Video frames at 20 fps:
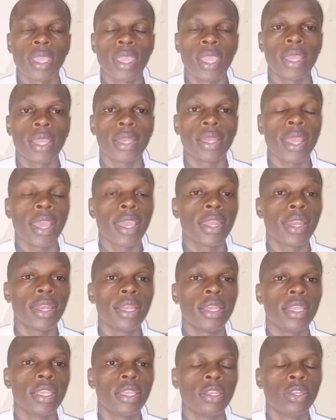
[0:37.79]
and I
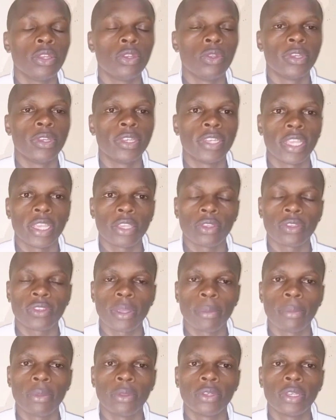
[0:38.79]
really don't take your
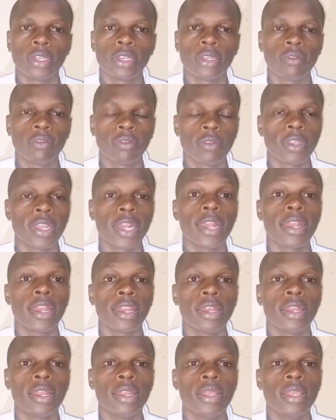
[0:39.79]
support for
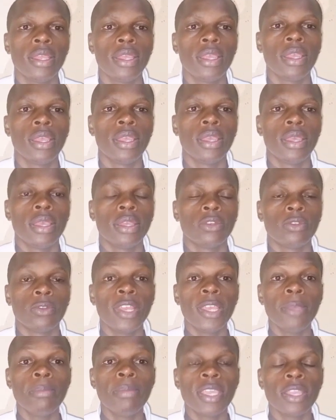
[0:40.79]
granted.
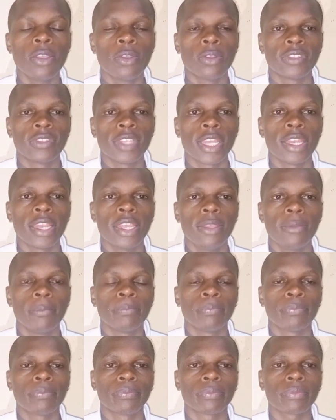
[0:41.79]
Today being on Sunday,
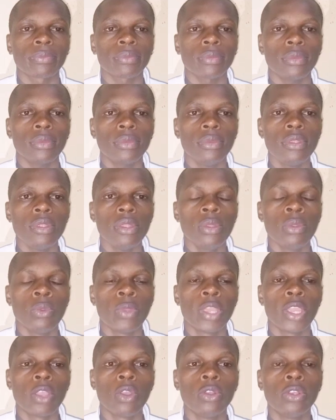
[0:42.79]

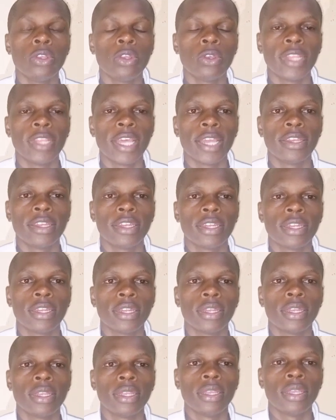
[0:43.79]
we all know that
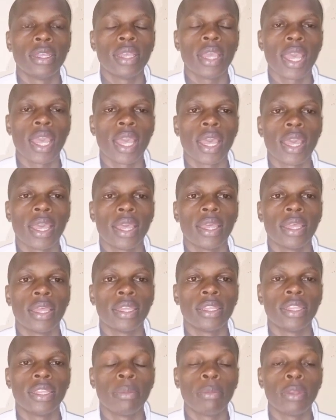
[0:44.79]

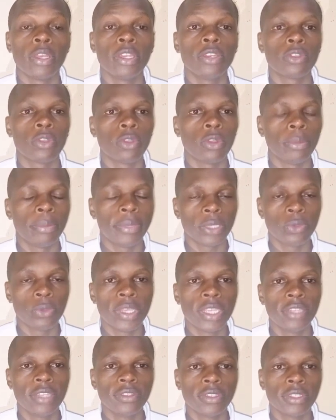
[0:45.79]
the political
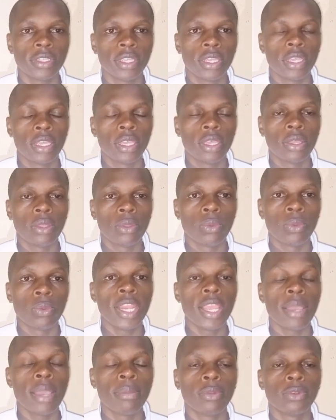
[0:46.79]
bigwigs,
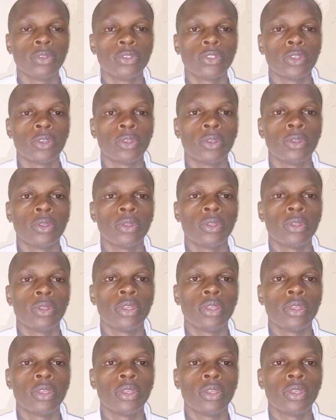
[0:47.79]
William Ruto,